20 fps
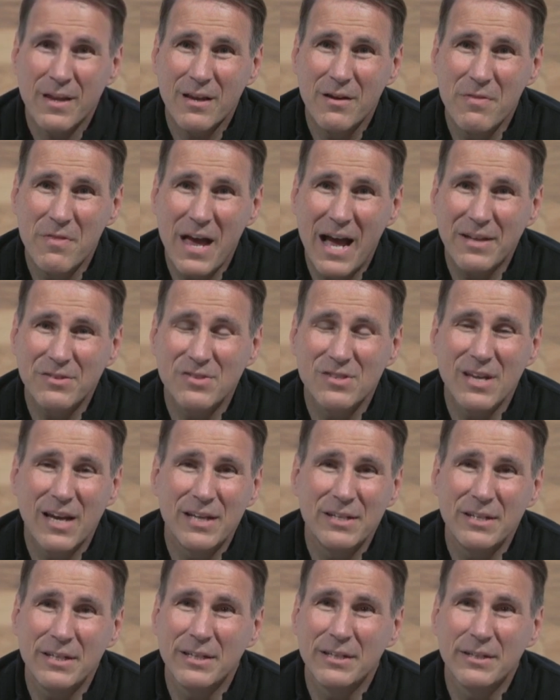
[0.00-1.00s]
that's the
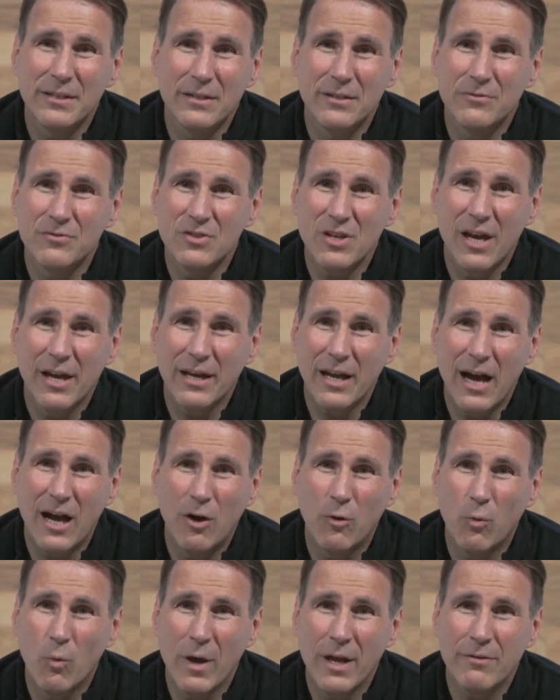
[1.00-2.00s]
idea here of saying,
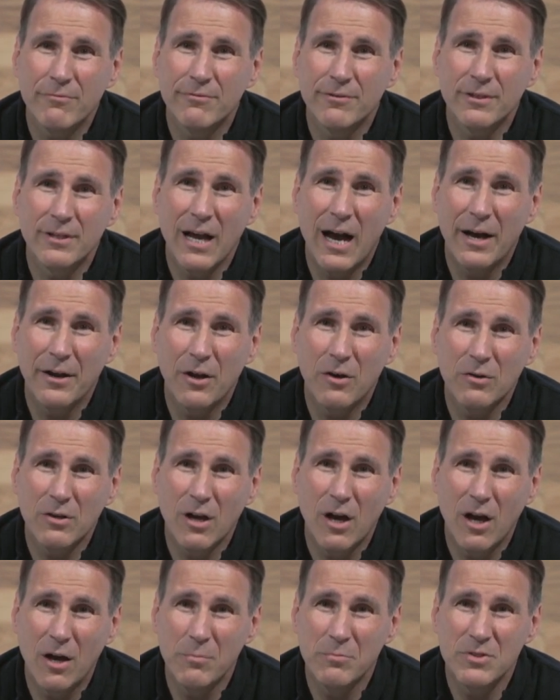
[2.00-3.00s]
I'll wait for God, I'll
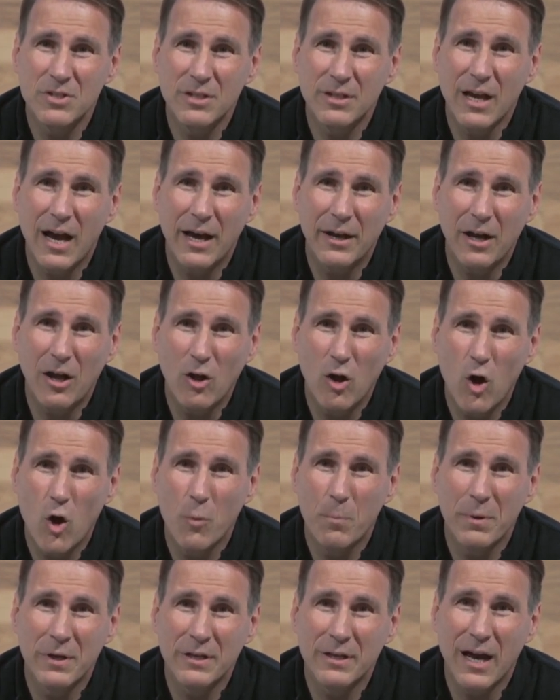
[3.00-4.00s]
come to God, I'll
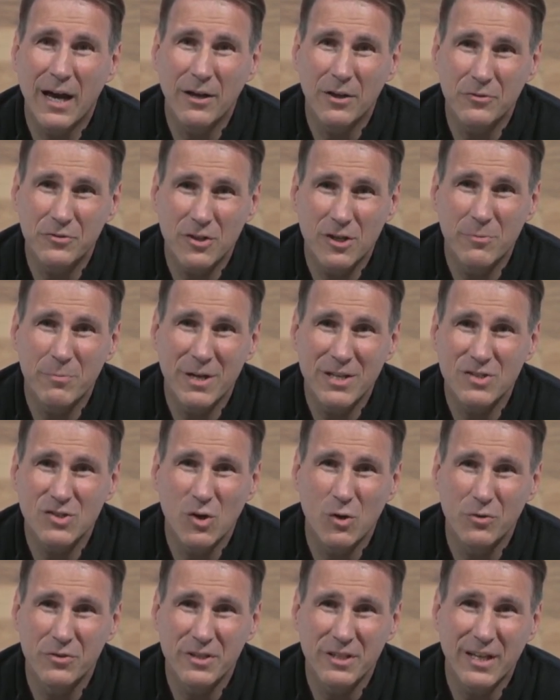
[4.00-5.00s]
hope in God, I'll turn my
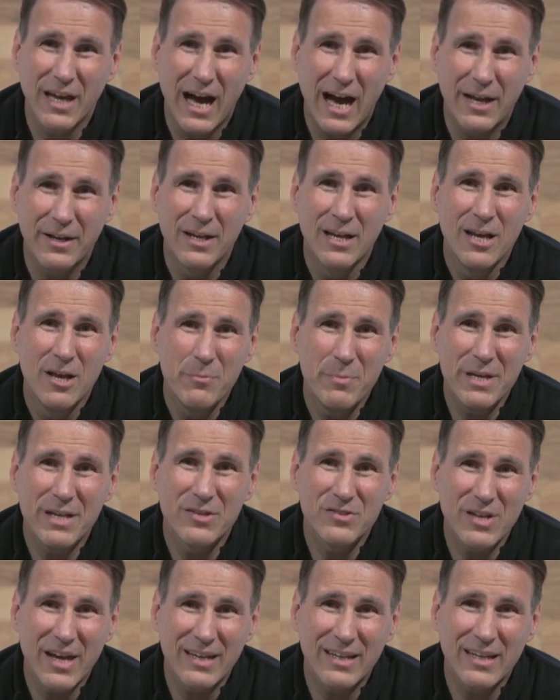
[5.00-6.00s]
soul to God
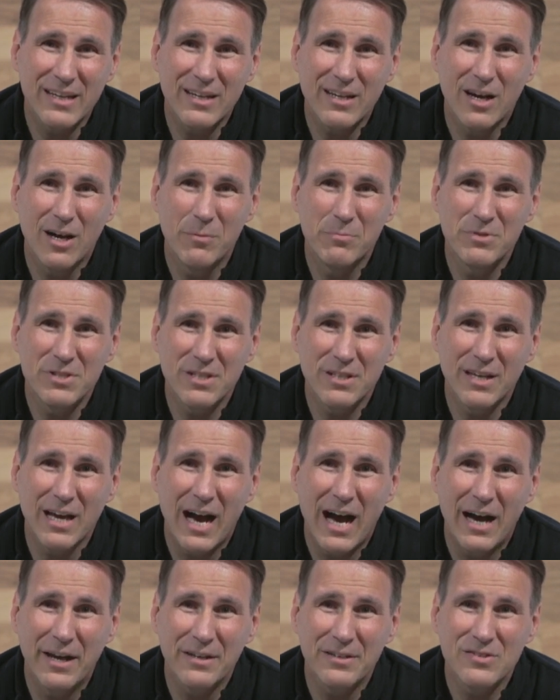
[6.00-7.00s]
because I can come to
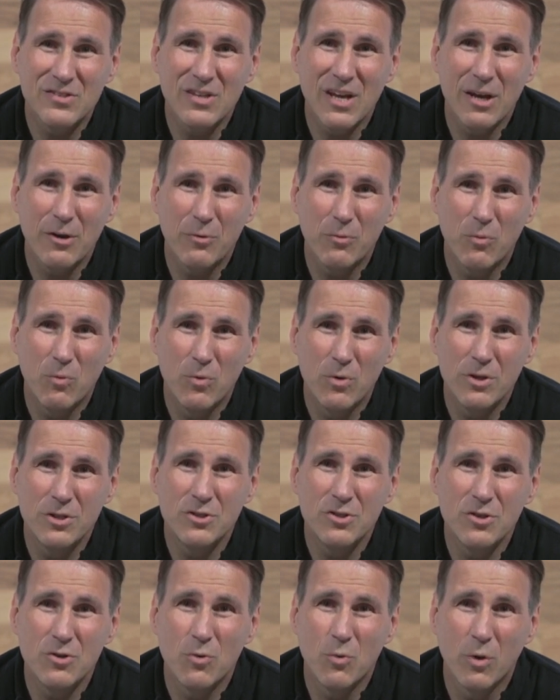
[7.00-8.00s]
God and say,
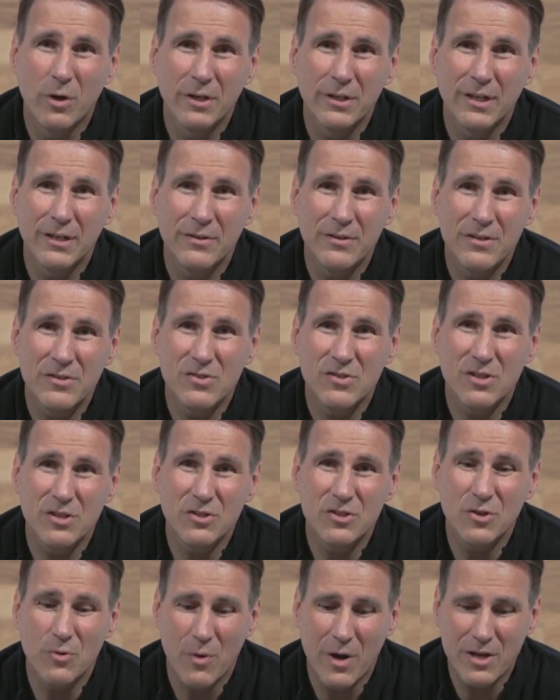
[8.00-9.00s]
Would you work in this
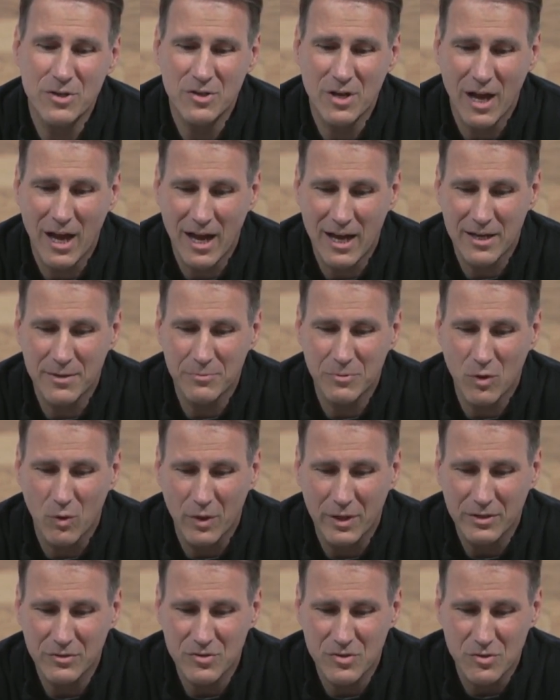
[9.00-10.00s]
situation? I am
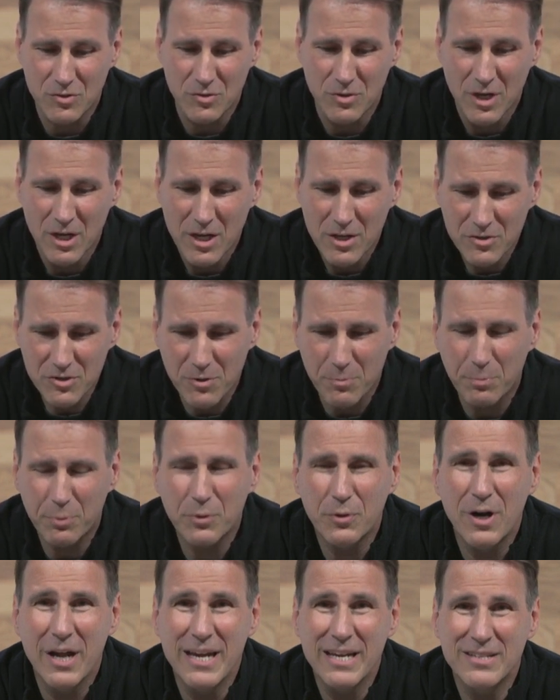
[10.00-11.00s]
going to, to
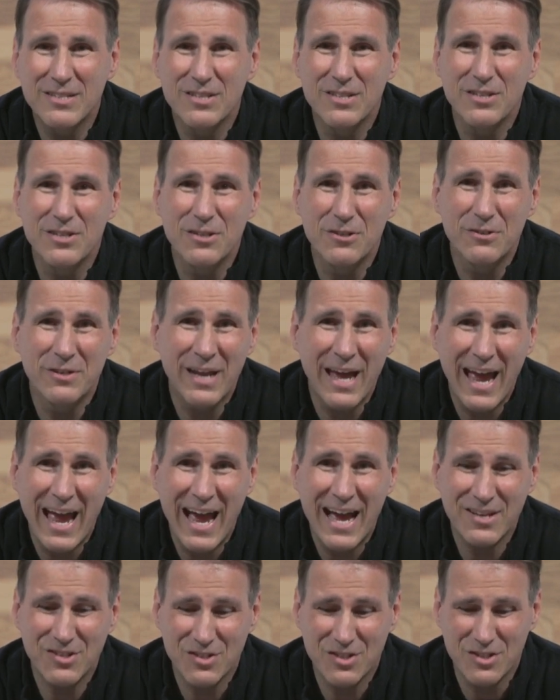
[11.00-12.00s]
pray to you and
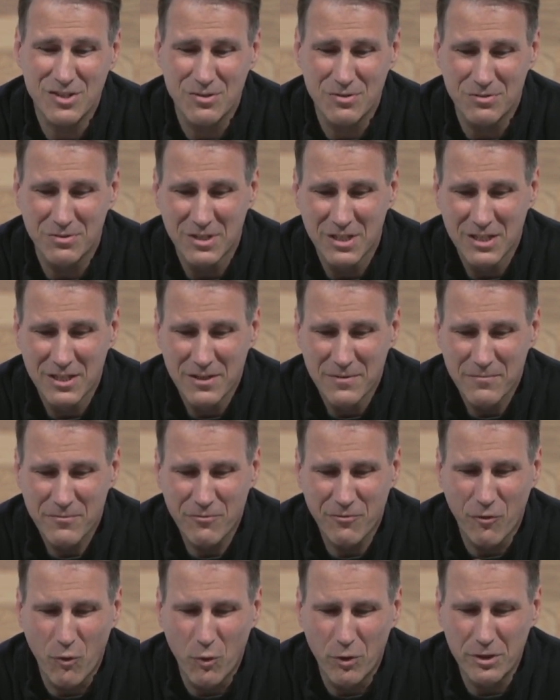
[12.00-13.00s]
ask you
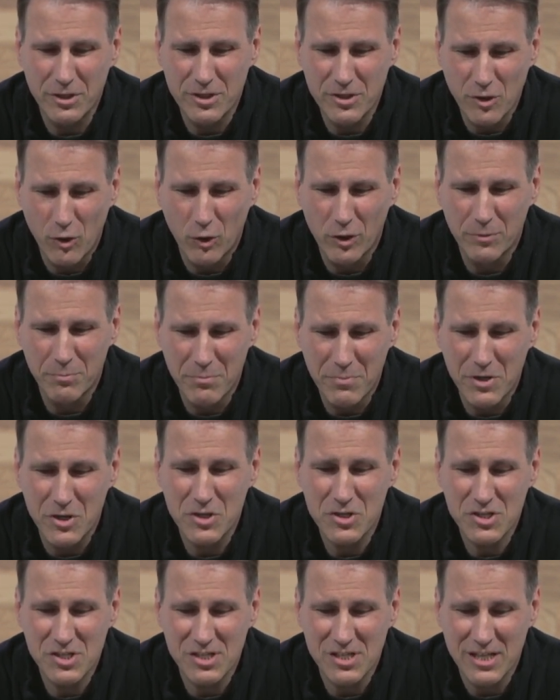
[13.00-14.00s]
for your
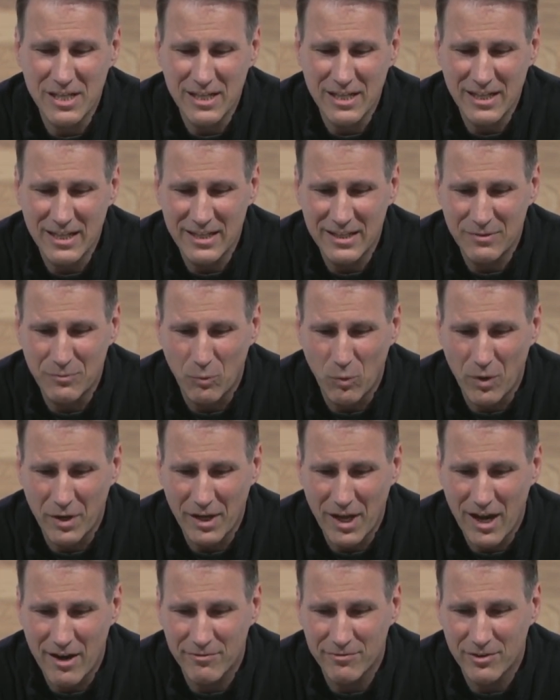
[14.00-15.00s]
mercy in
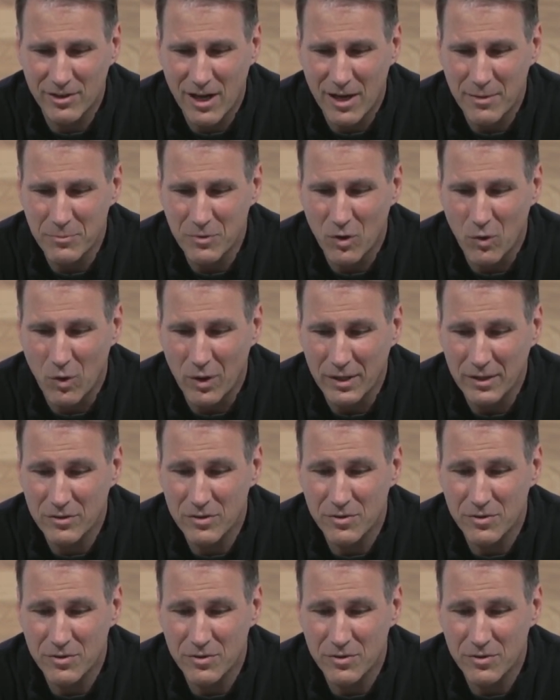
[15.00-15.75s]
whatever I'm going